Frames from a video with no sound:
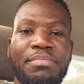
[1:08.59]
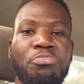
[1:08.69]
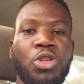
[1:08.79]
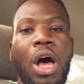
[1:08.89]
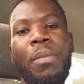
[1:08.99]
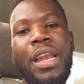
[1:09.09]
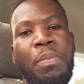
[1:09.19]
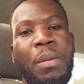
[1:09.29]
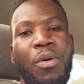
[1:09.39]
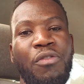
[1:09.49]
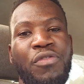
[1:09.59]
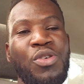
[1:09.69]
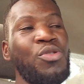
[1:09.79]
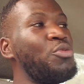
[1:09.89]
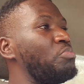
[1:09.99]
So how many people of
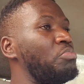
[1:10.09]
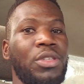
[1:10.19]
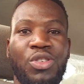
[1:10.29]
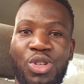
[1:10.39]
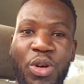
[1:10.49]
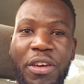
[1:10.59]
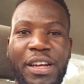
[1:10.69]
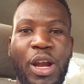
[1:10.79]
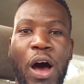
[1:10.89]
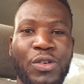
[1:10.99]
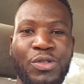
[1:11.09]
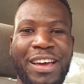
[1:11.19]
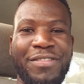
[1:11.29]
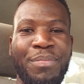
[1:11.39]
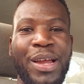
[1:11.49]
you, do you even know how to drive
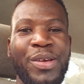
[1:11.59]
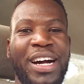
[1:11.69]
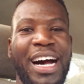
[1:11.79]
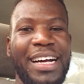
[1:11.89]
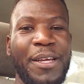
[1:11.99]
a manual car?